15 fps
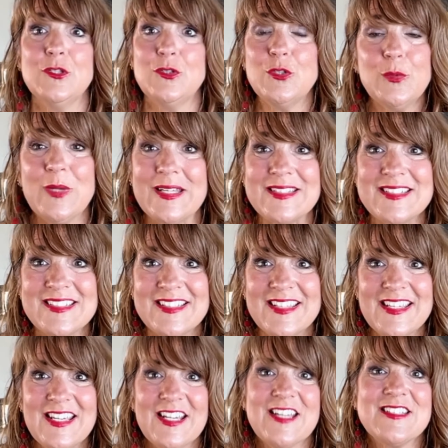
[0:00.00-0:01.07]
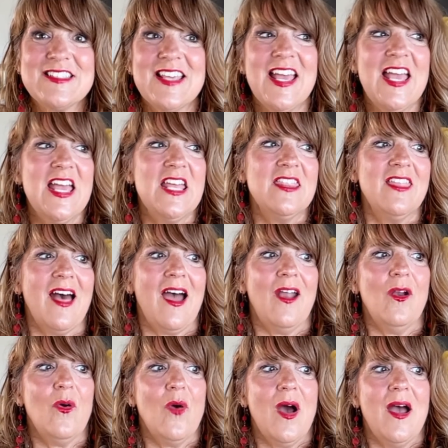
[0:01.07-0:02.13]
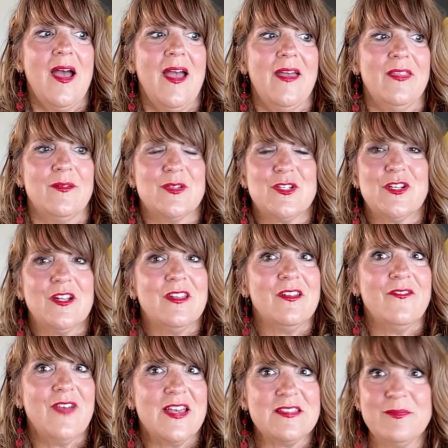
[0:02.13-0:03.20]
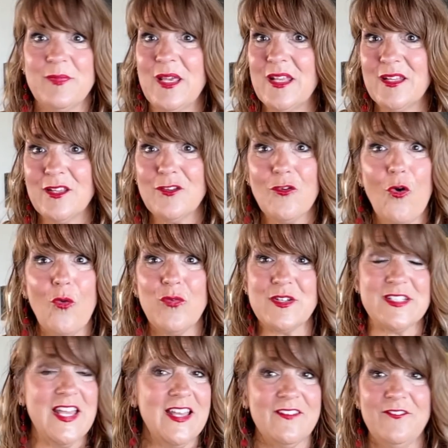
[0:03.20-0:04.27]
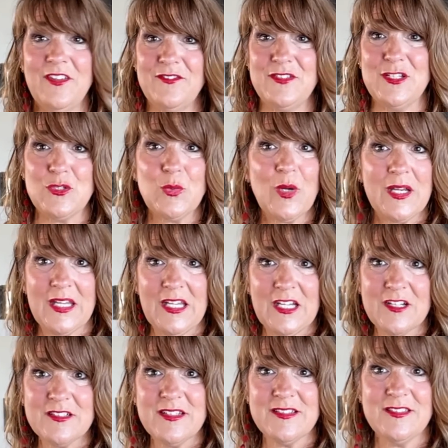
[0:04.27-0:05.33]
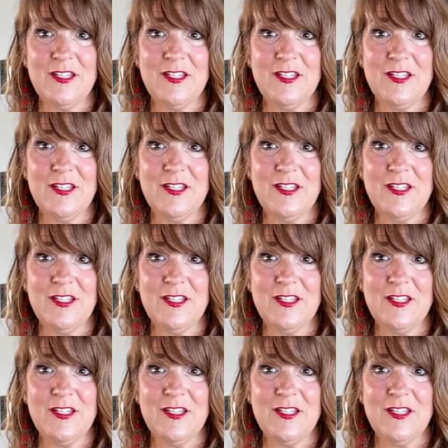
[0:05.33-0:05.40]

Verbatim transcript: do it. Because the R O I, the return on investment, you know, over ten, fifteen, twenty years, let's